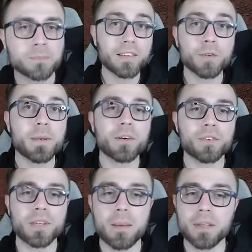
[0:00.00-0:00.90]

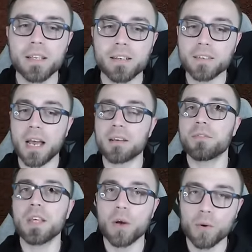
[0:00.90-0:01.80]
Deathspeaker's Amulet is kind
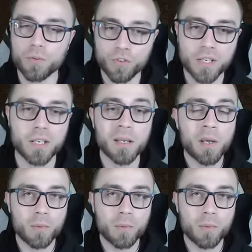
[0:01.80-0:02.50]
of the O G.